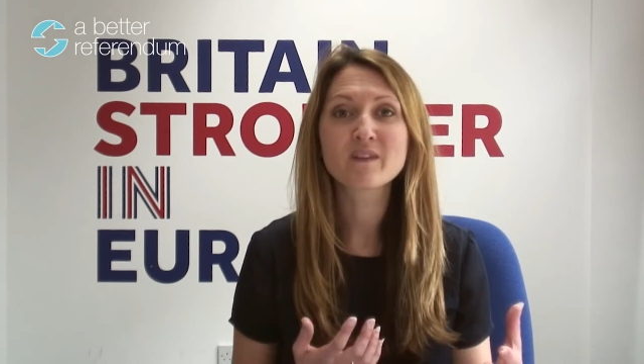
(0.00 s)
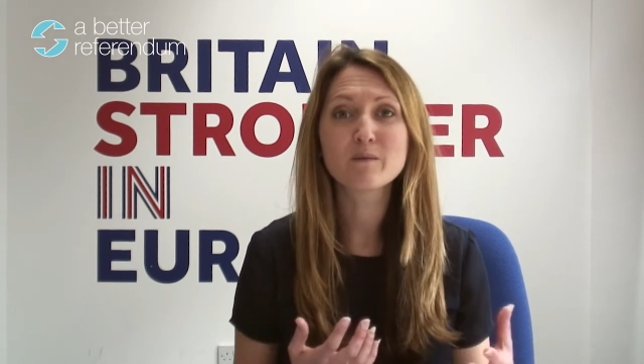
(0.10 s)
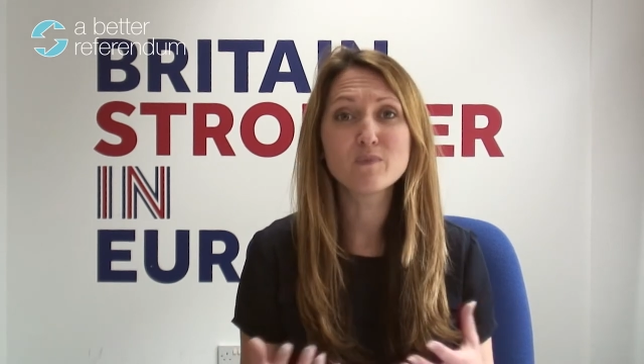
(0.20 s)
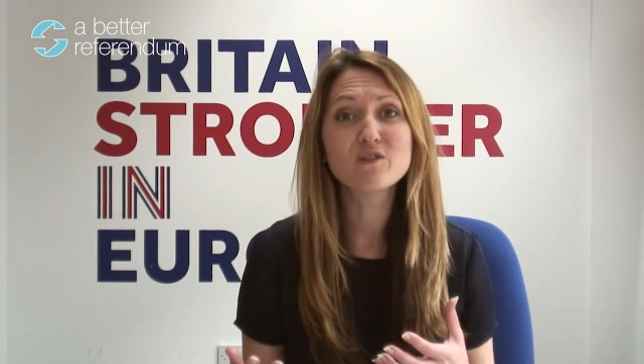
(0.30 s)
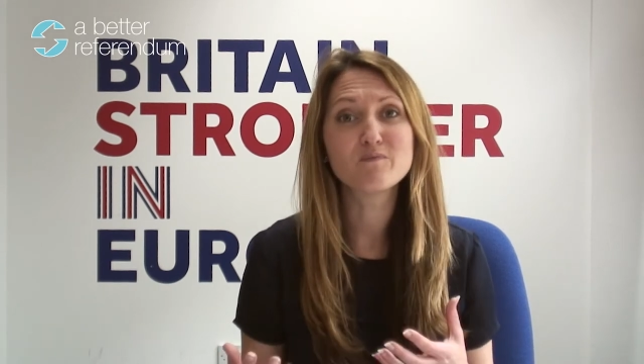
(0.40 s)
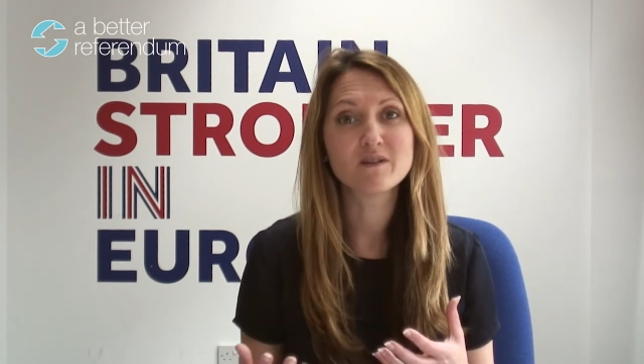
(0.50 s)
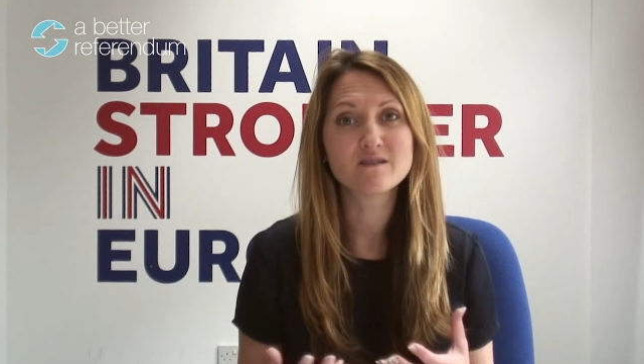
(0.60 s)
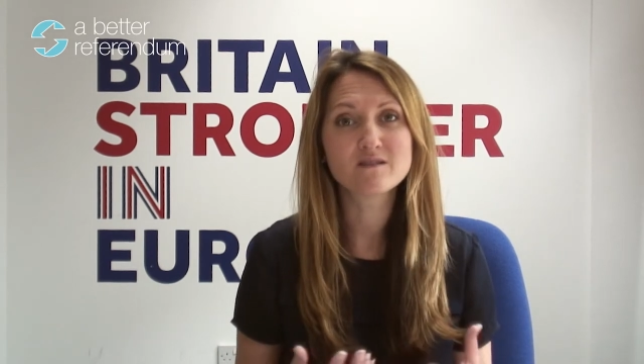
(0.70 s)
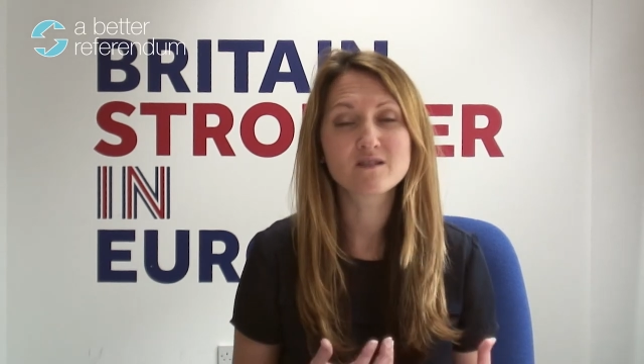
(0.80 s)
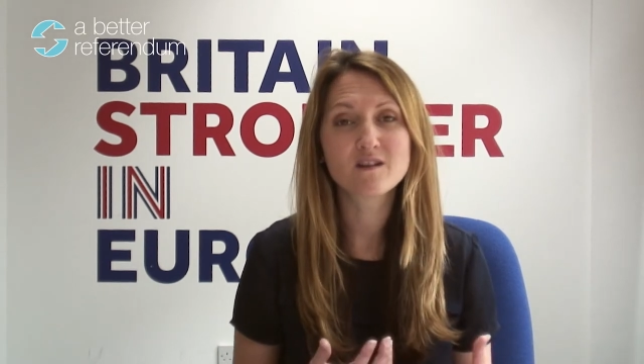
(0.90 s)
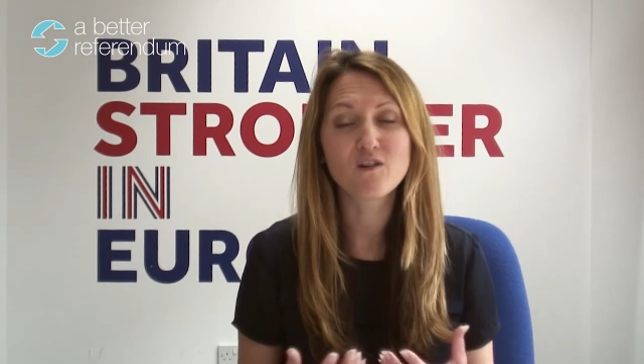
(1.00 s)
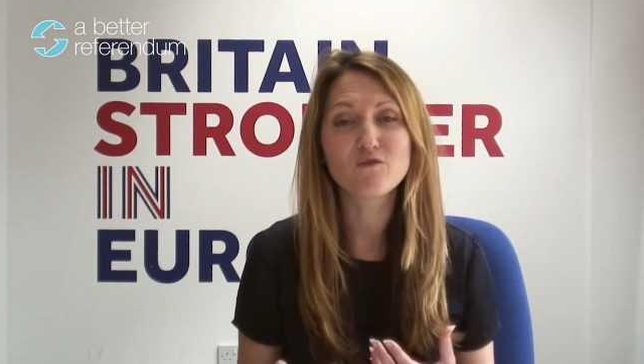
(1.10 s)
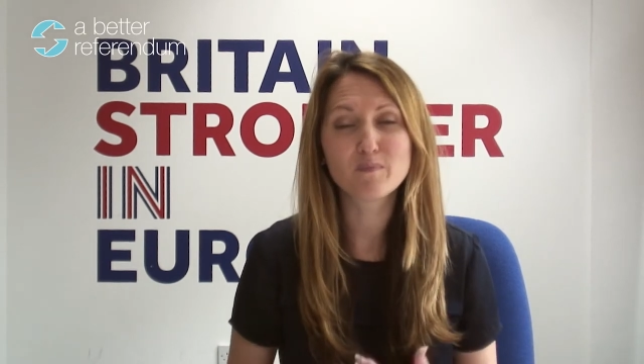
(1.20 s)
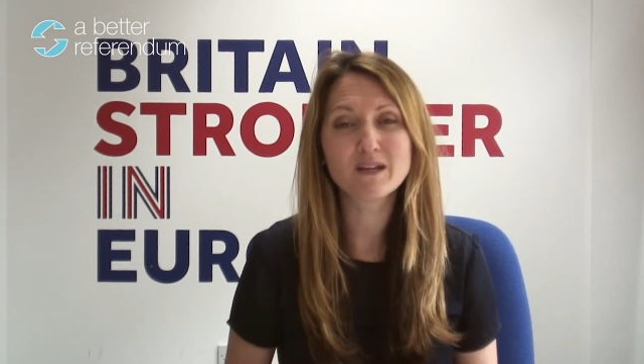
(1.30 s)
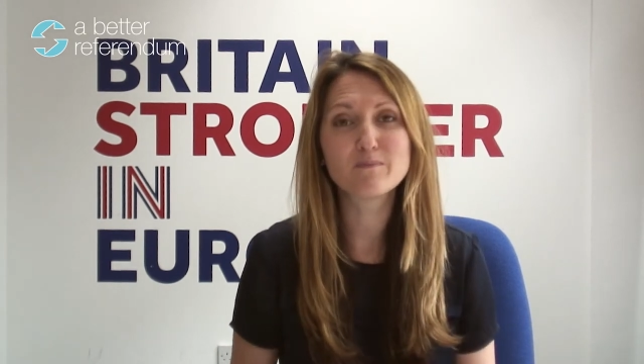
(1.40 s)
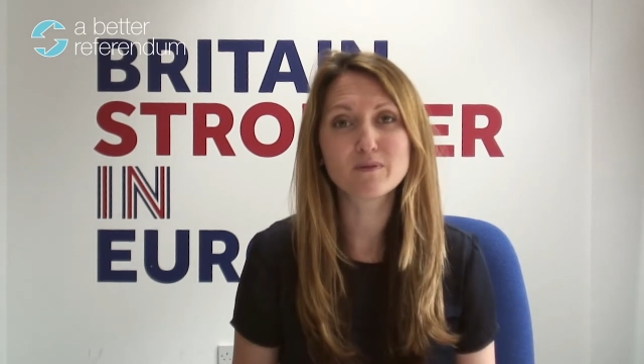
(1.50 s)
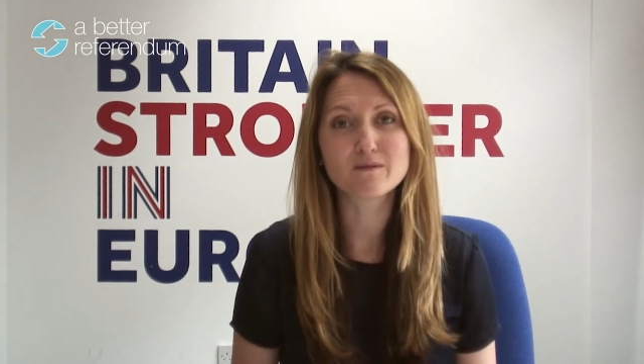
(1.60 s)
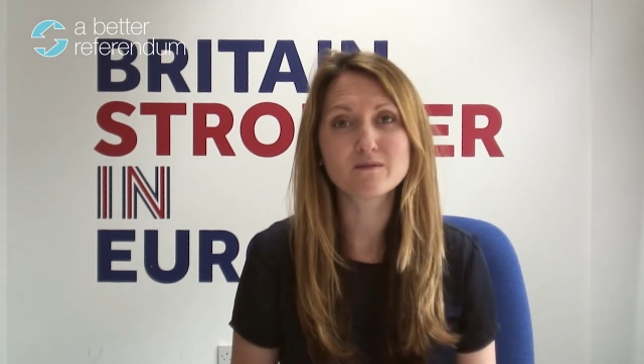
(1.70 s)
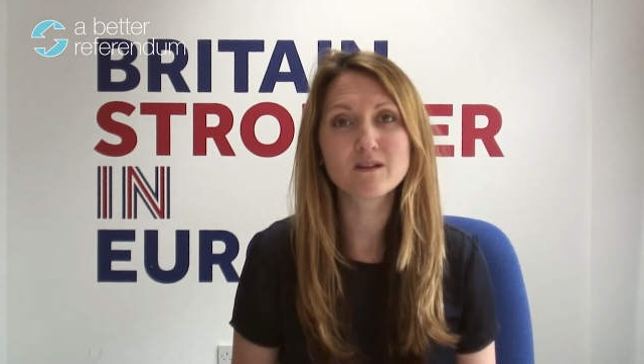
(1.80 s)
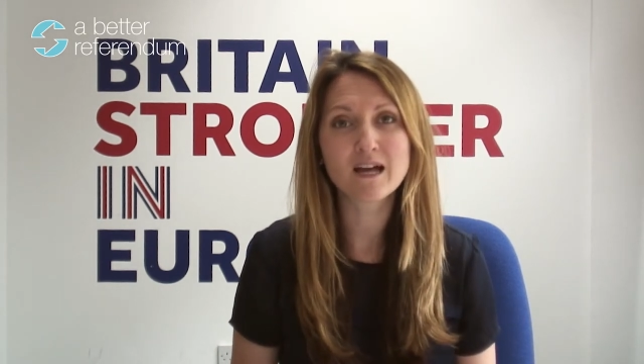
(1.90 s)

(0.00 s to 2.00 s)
movement of people,